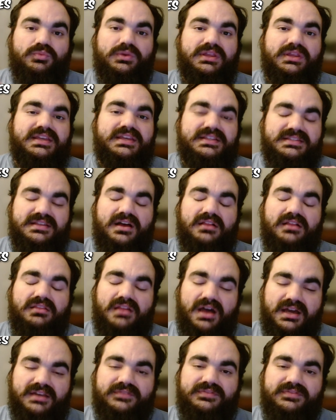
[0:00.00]
Really, a
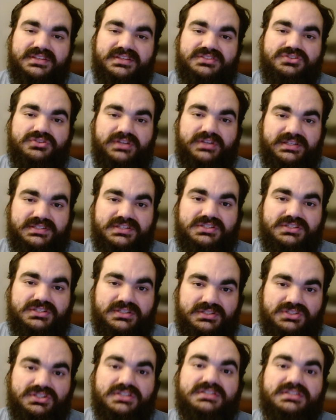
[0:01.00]
lot of this transition
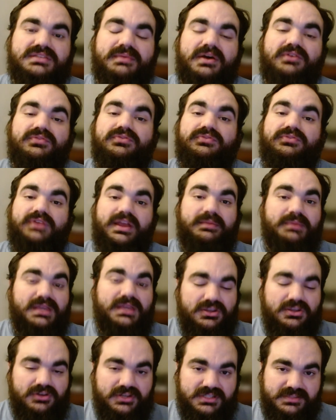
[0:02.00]
is just about
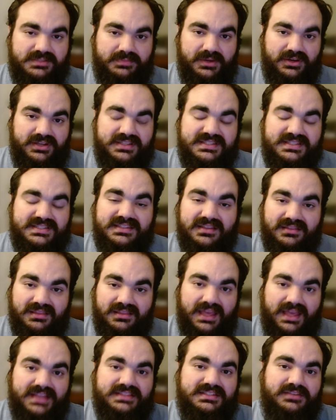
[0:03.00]
framing your experience in the
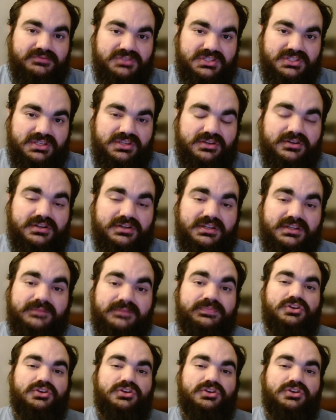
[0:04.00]
lens of security.